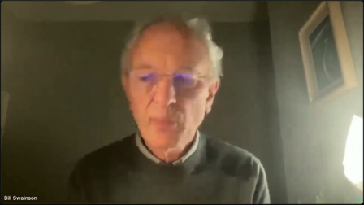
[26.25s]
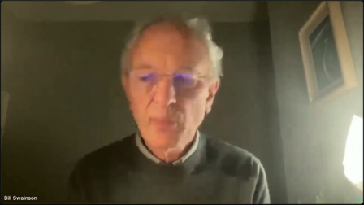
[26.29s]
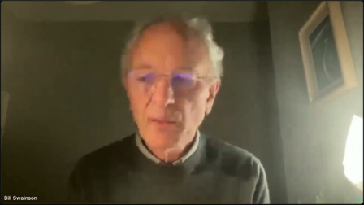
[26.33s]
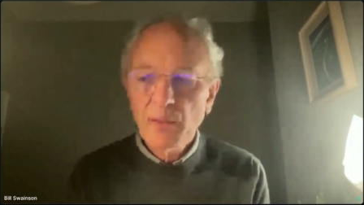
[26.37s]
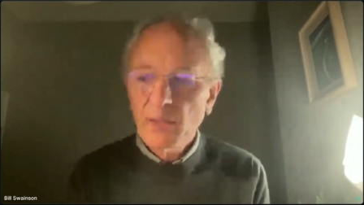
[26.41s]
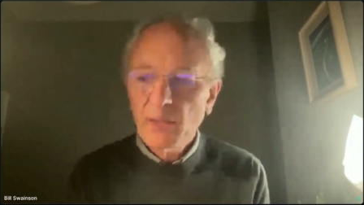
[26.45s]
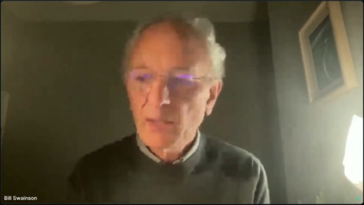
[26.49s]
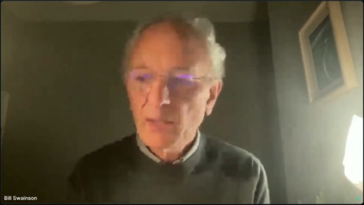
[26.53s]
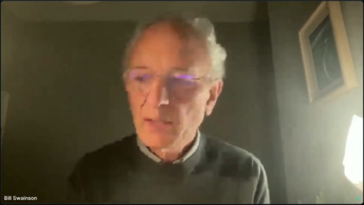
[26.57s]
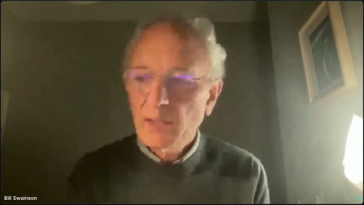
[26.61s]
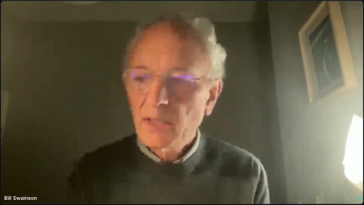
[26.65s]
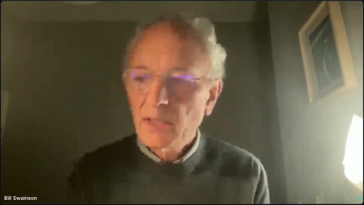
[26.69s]

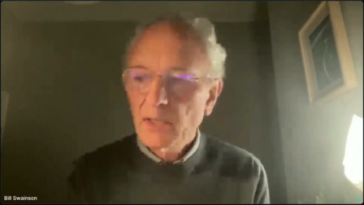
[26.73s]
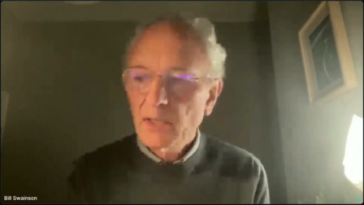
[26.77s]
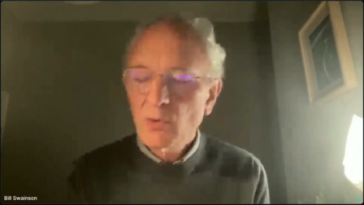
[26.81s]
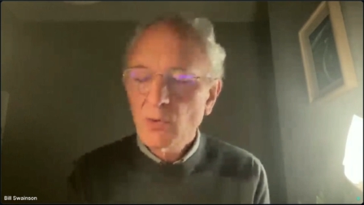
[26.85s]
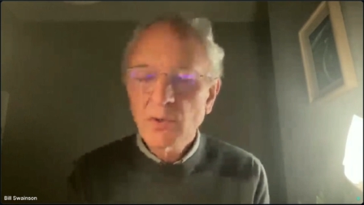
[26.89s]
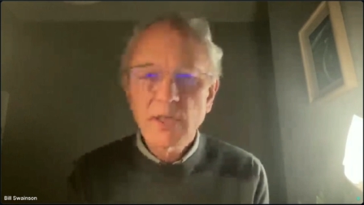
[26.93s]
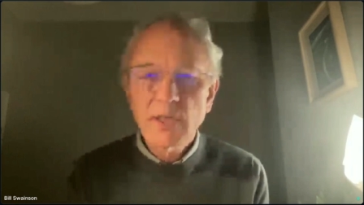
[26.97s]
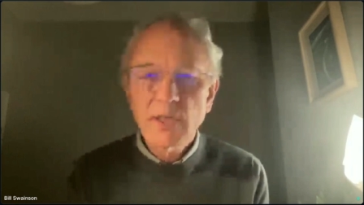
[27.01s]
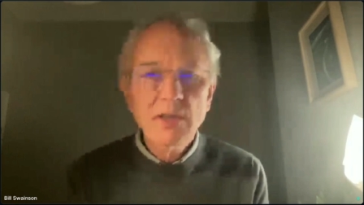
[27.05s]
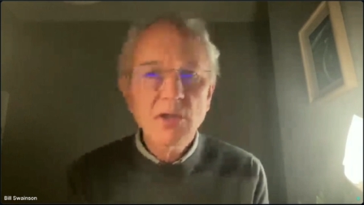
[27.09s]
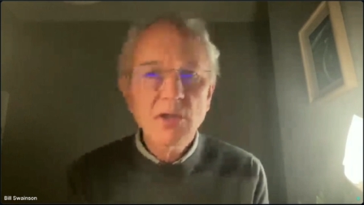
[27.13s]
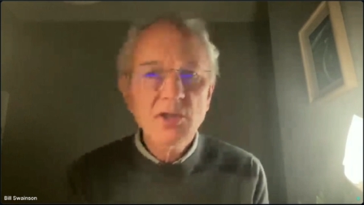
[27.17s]
to
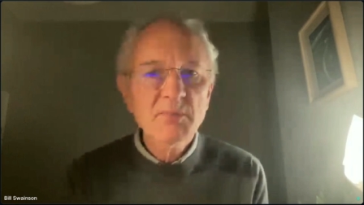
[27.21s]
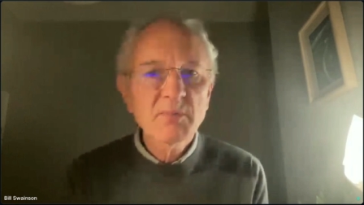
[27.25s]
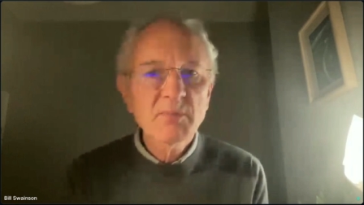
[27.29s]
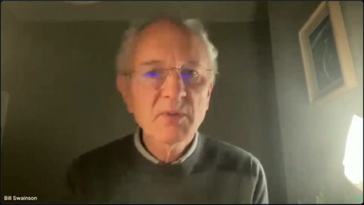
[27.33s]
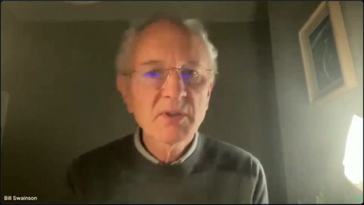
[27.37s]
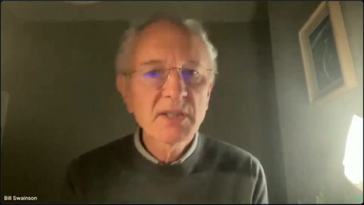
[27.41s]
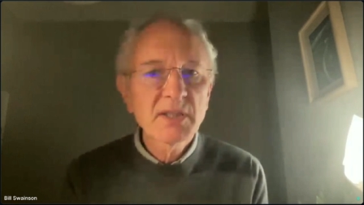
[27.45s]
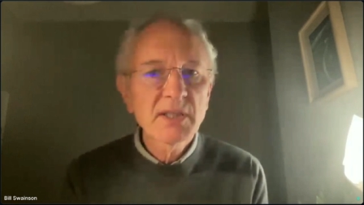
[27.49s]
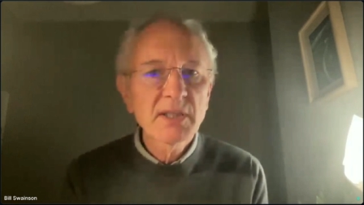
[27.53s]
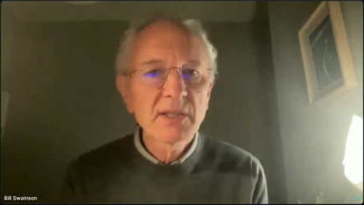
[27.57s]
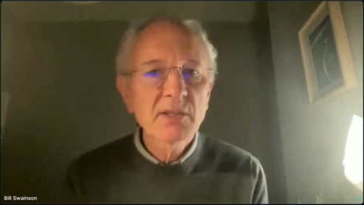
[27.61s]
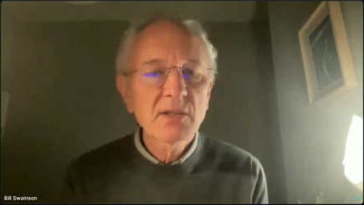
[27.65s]
welcome
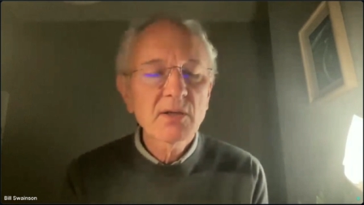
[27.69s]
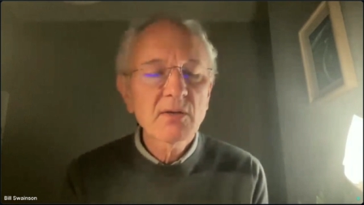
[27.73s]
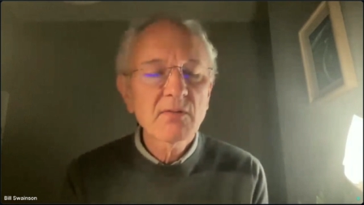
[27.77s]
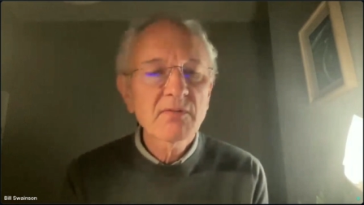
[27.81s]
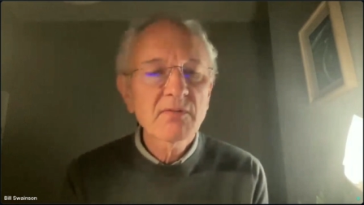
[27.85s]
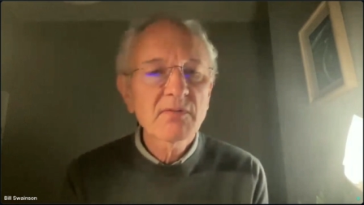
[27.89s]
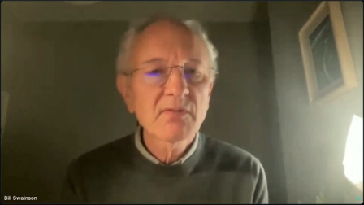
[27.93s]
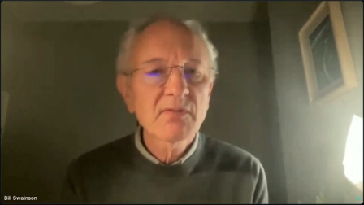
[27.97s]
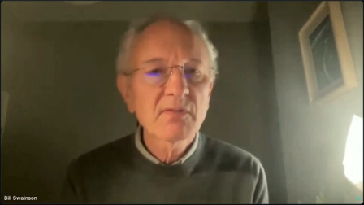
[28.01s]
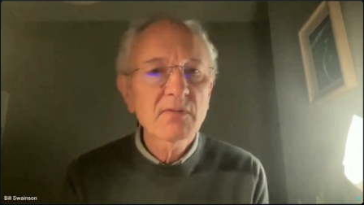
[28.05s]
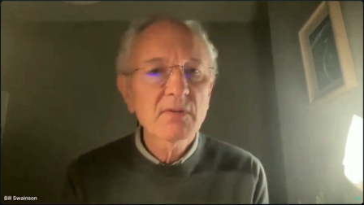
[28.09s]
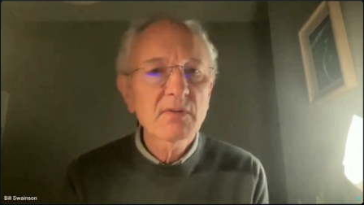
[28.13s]

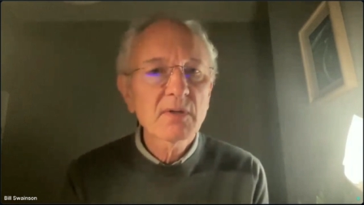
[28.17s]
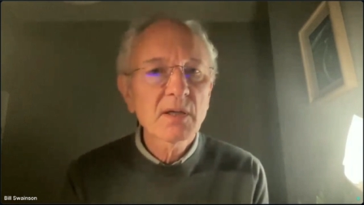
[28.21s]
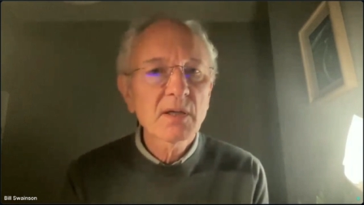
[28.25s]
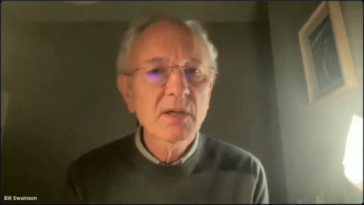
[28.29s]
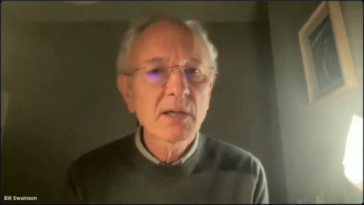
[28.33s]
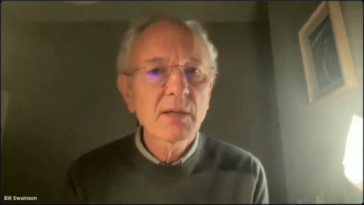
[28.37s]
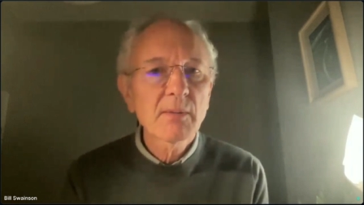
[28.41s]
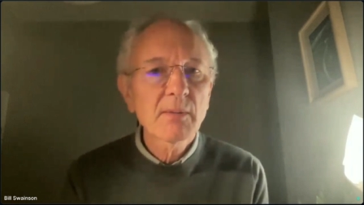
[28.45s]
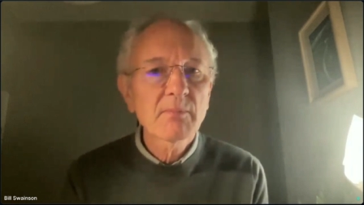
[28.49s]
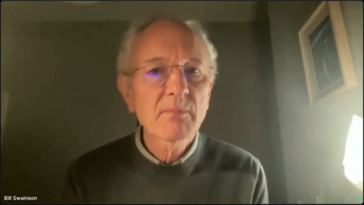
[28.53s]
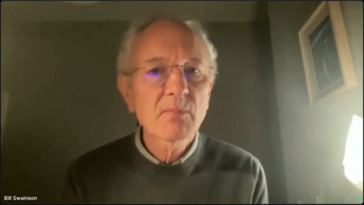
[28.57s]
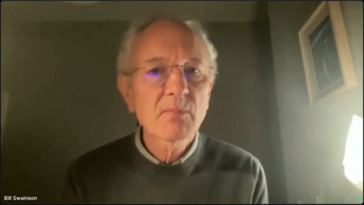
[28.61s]
Georgi
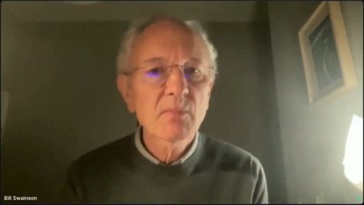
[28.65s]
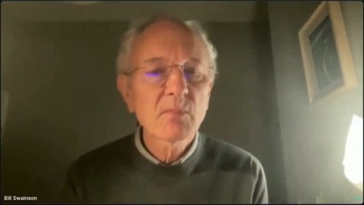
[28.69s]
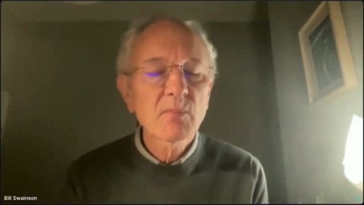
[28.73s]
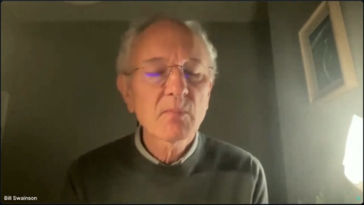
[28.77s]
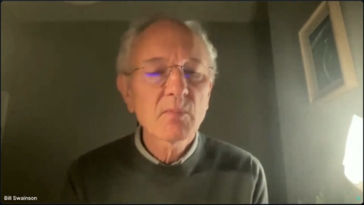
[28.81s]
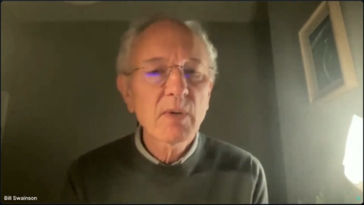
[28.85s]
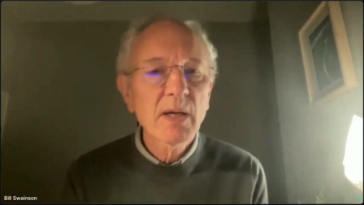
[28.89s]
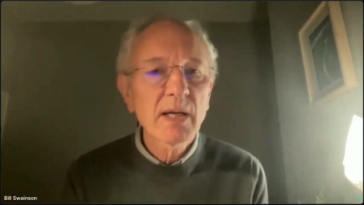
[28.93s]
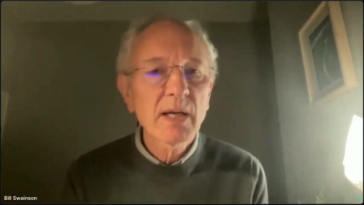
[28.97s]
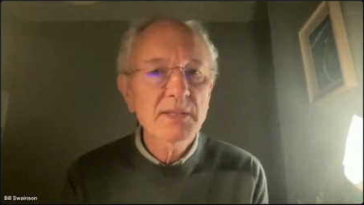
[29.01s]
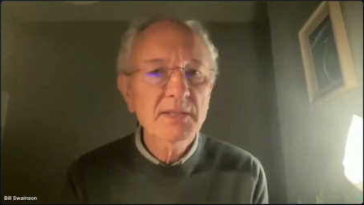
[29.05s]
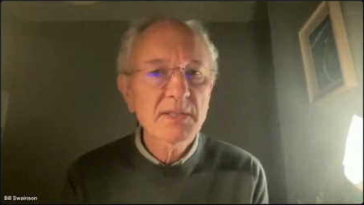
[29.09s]

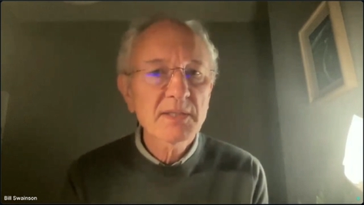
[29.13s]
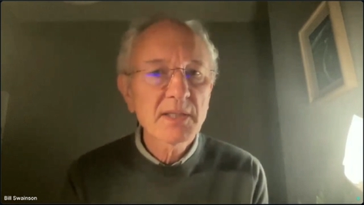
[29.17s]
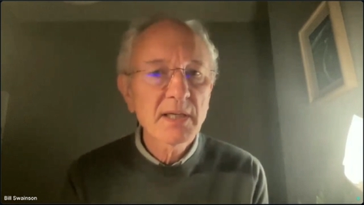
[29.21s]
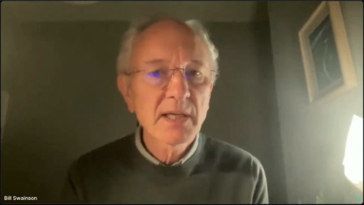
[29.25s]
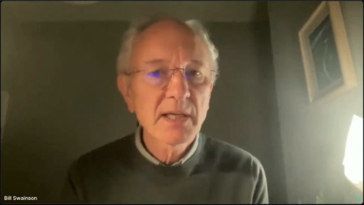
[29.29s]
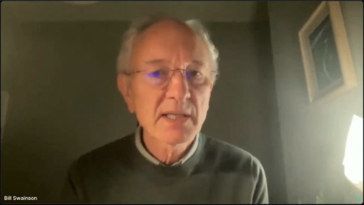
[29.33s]
Gospodinov,